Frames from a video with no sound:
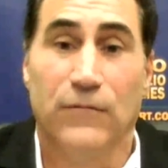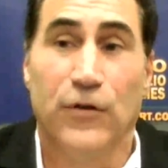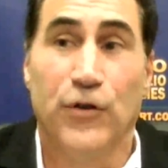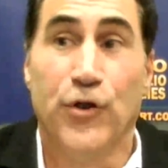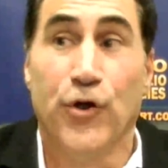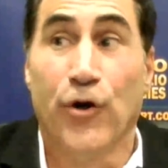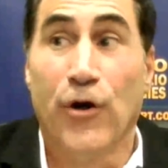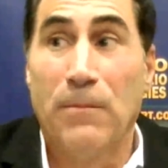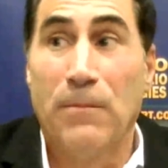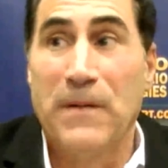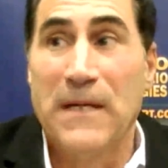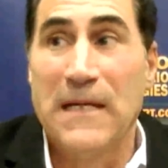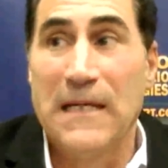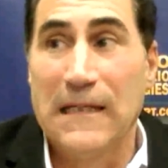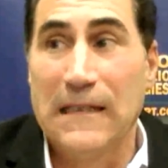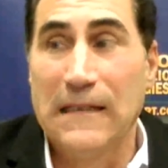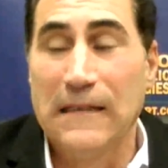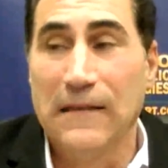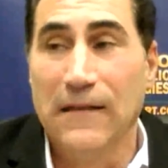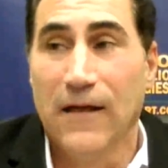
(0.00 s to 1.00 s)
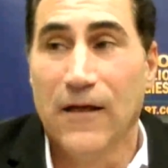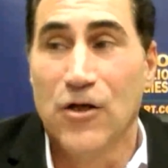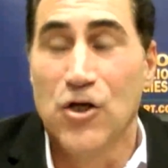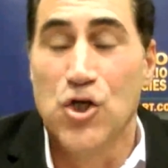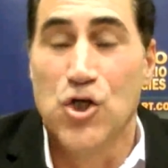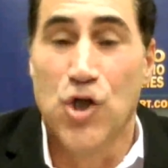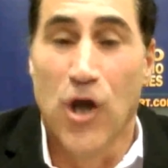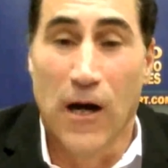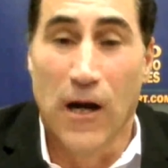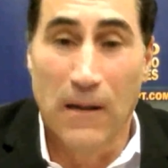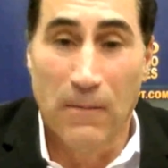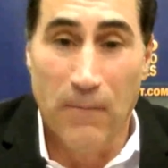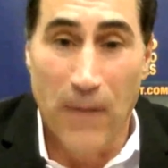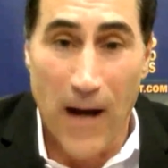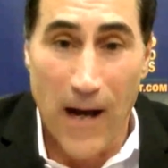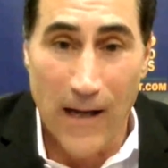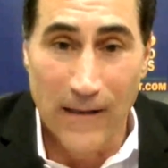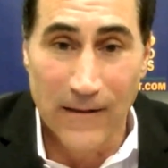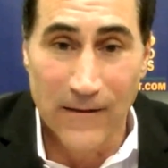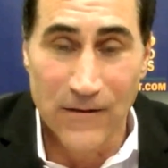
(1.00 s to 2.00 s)
European junk
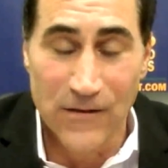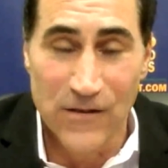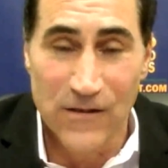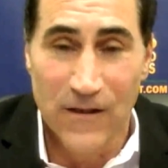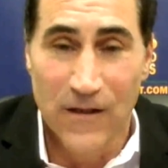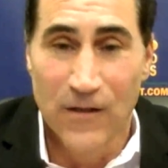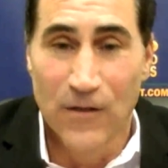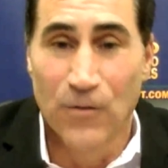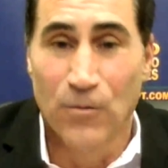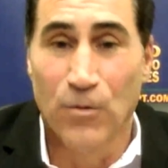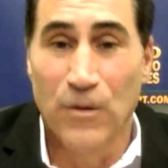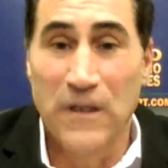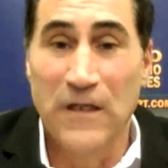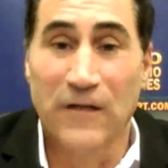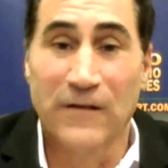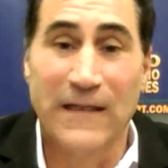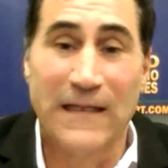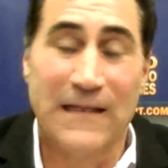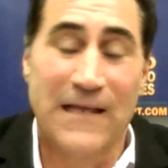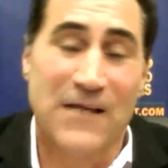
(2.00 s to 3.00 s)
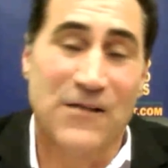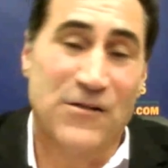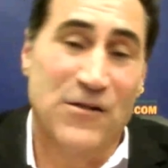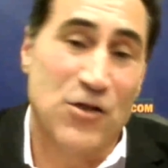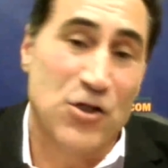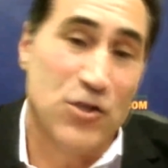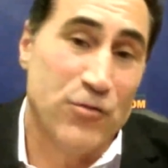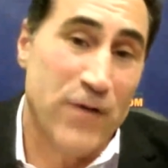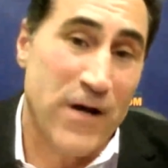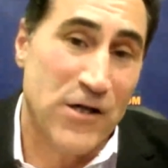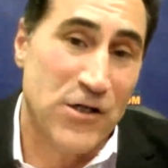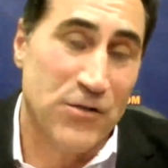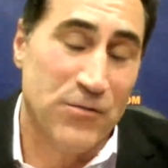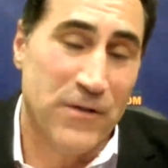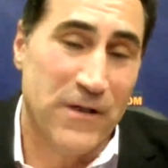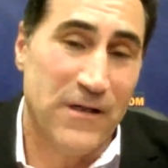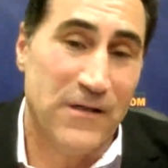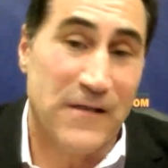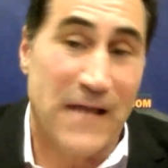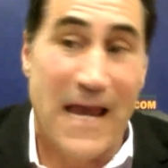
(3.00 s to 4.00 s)
bonds were yielding less than
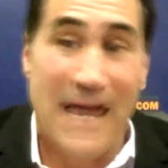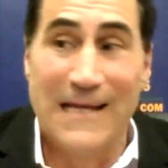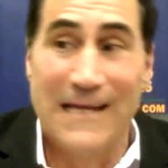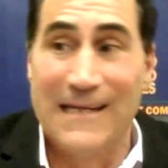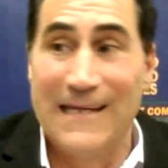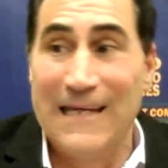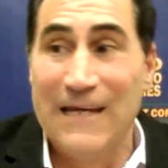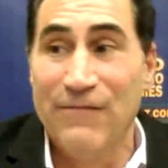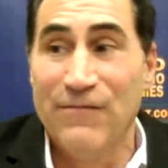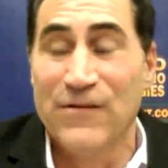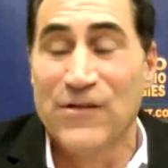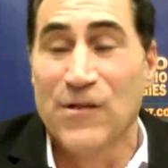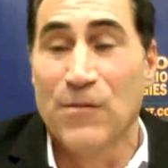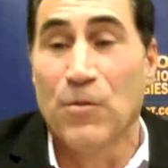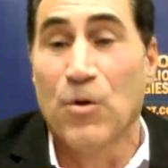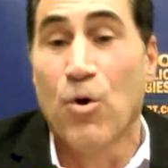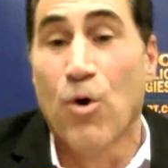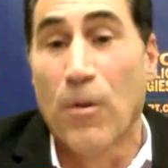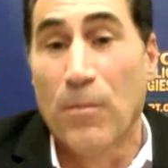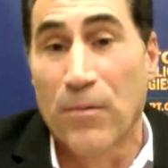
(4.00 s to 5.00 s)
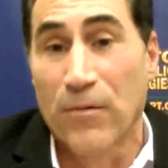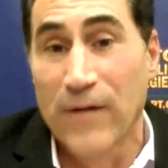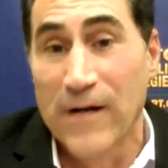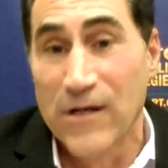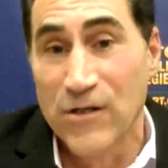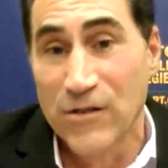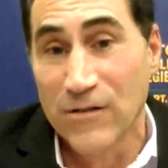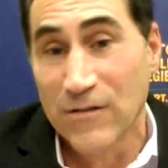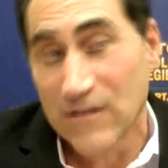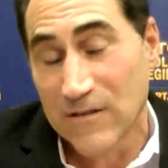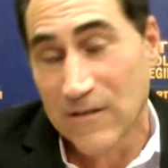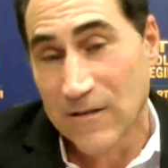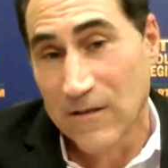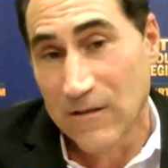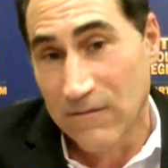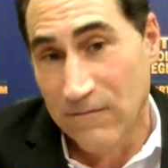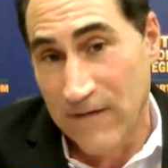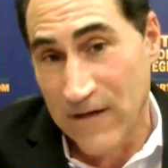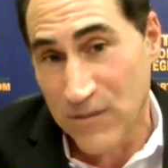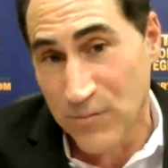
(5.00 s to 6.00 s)
treasuries, and even some corporations,
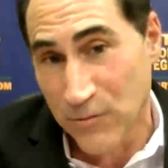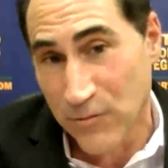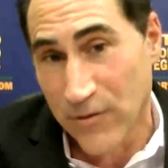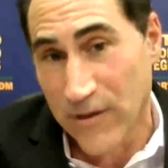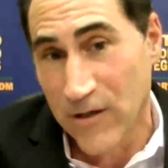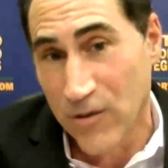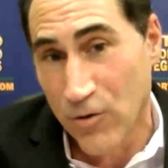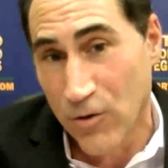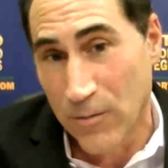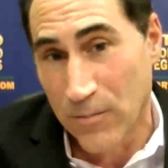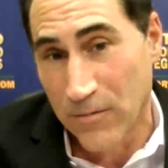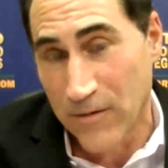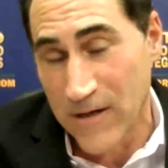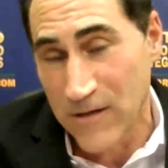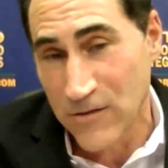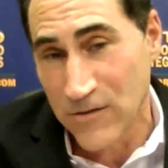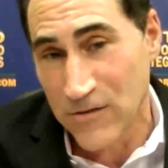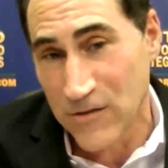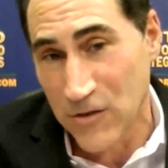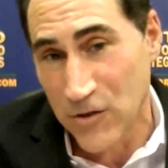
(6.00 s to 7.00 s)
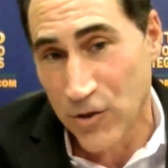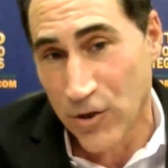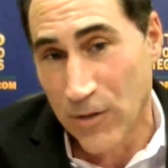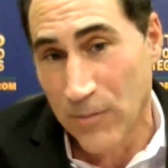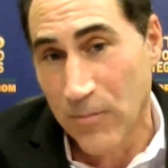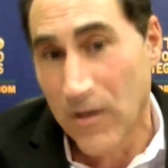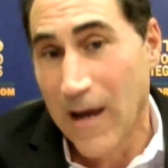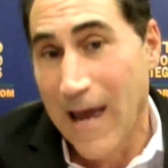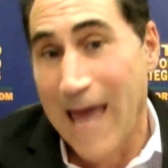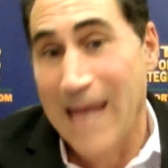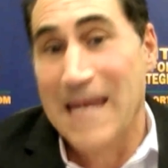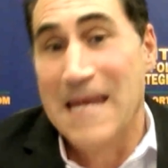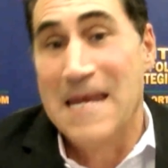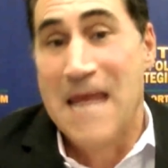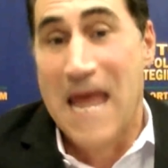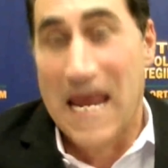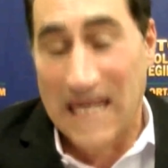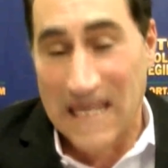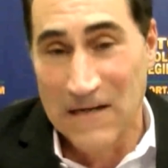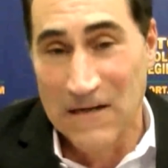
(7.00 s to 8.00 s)
investment-grade corporations in Europe, had a
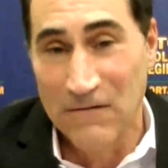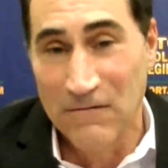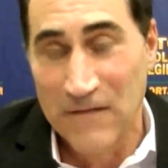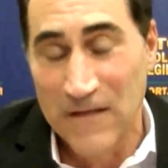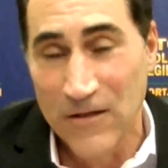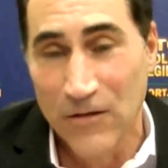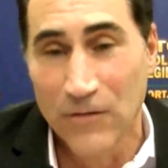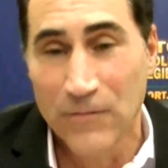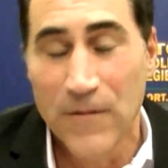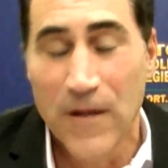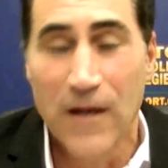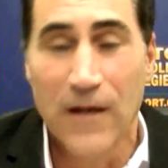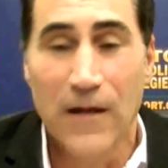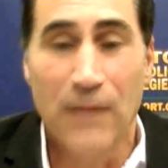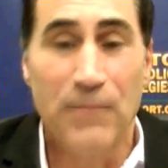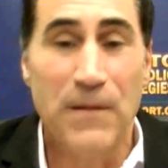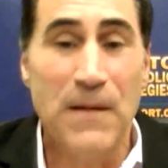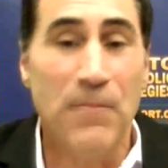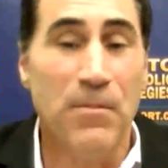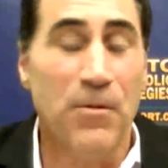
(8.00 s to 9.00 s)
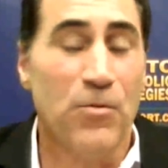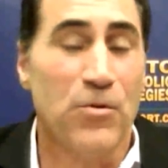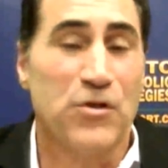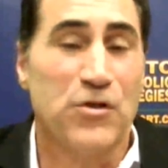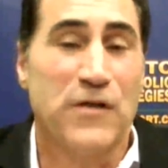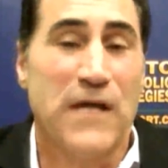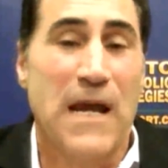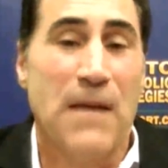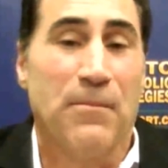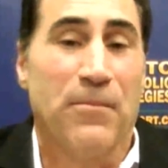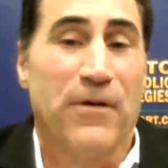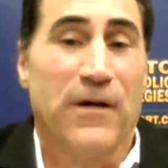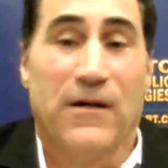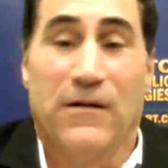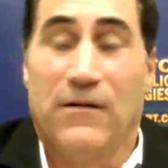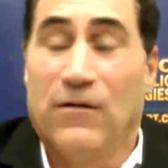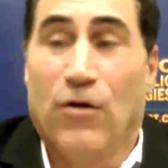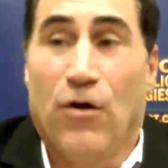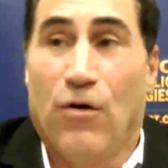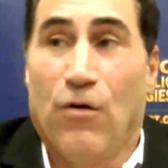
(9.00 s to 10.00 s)
negative yield. And people were scampering
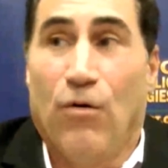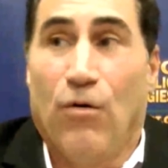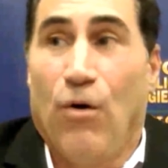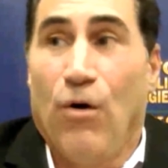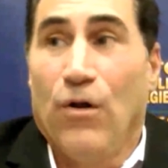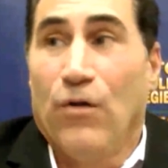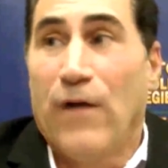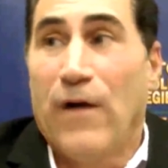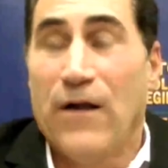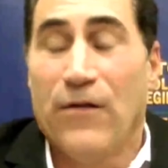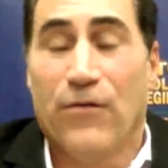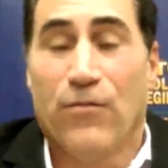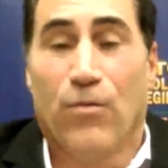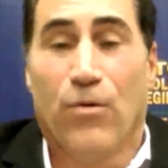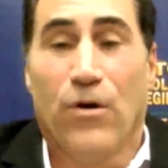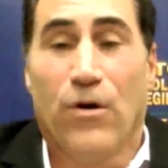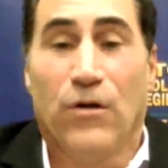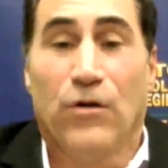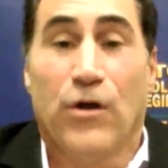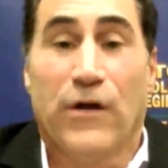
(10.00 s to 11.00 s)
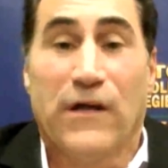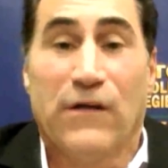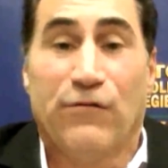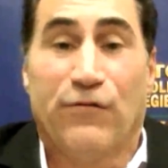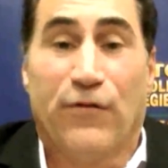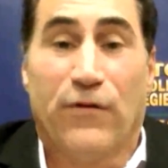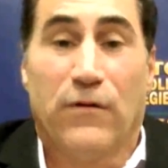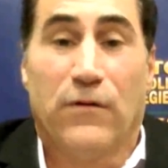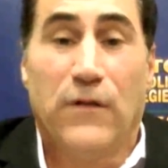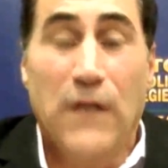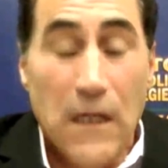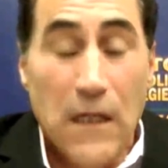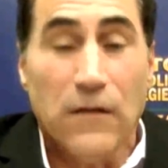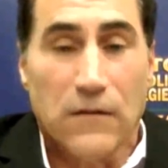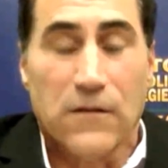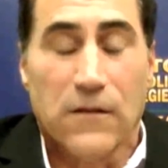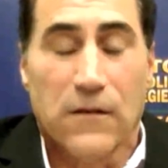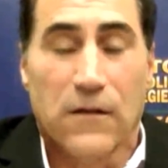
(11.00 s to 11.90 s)
all around the world looking for yield.